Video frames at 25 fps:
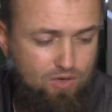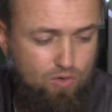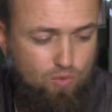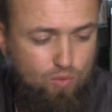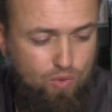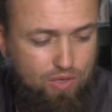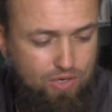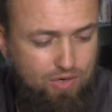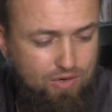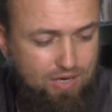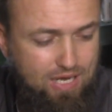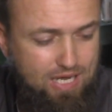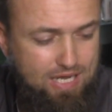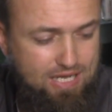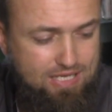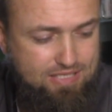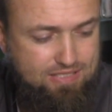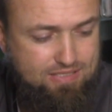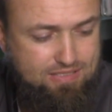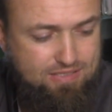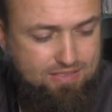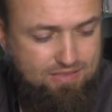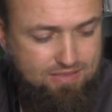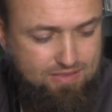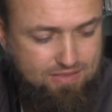
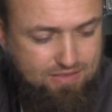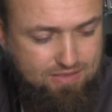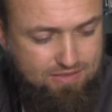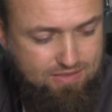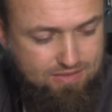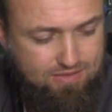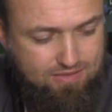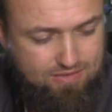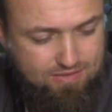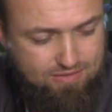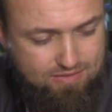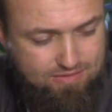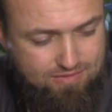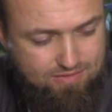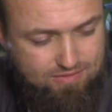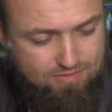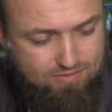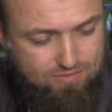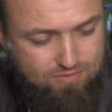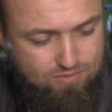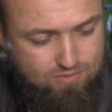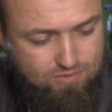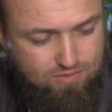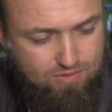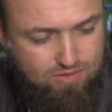whereas
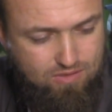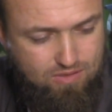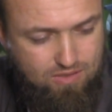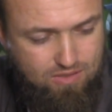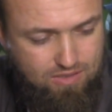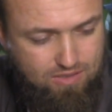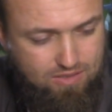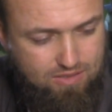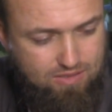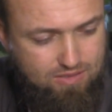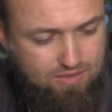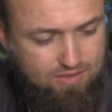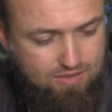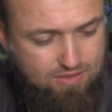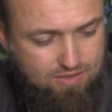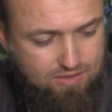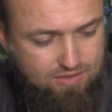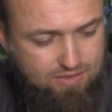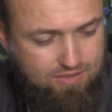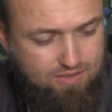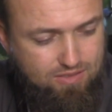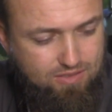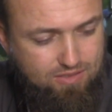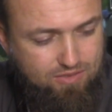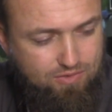
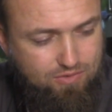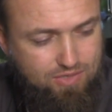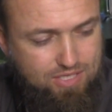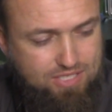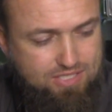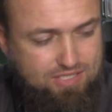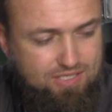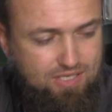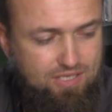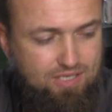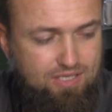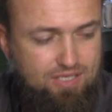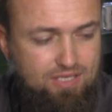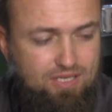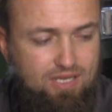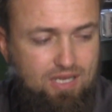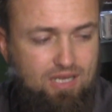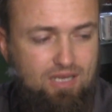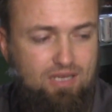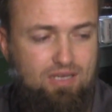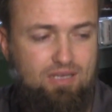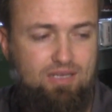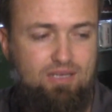the Aggressor here